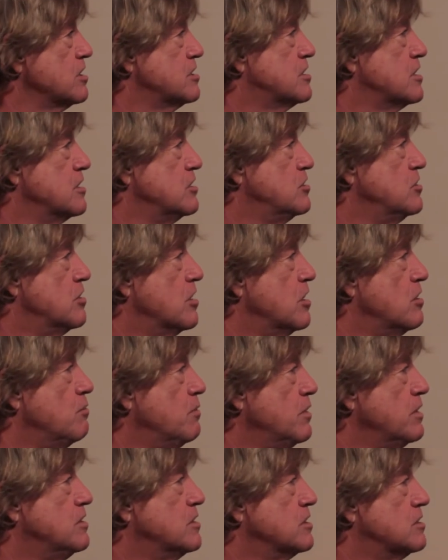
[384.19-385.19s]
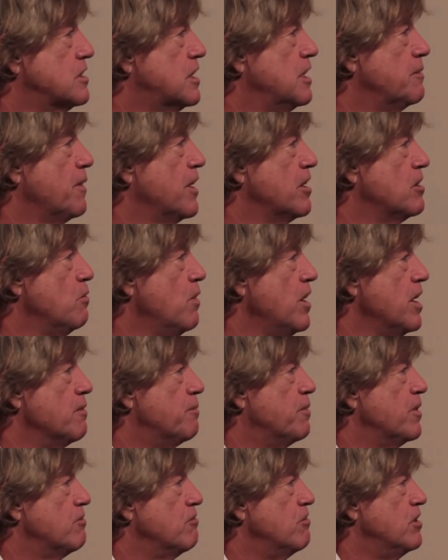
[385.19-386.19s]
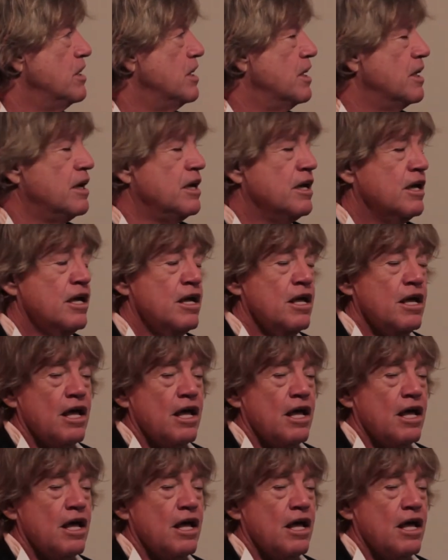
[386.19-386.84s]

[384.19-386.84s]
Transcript: I said, you know, we just keep out your way a bit, really.